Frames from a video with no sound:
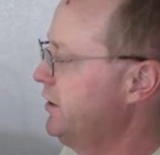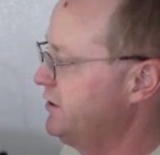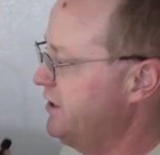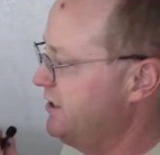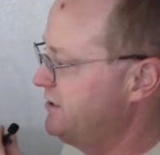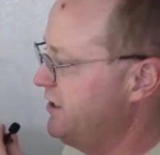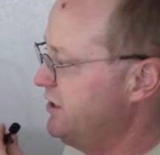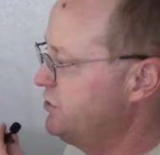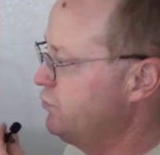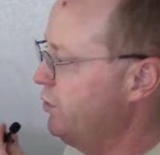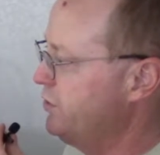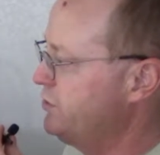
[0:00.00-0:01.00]

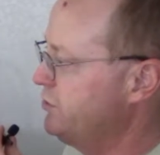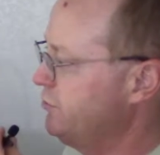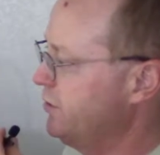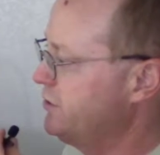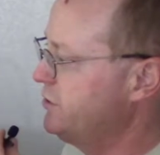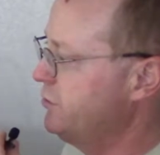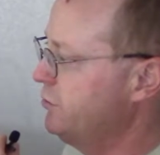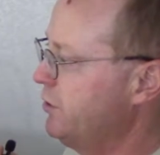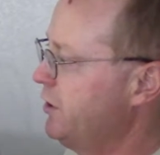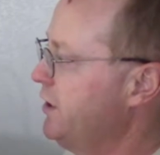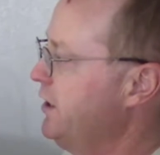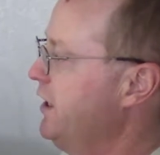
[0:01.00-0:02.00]
Test 1 2 1 2,
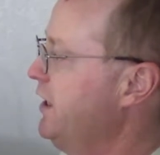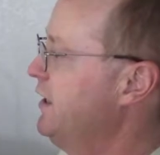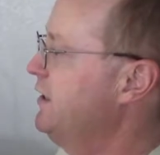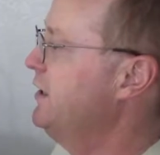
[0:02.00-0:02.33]
and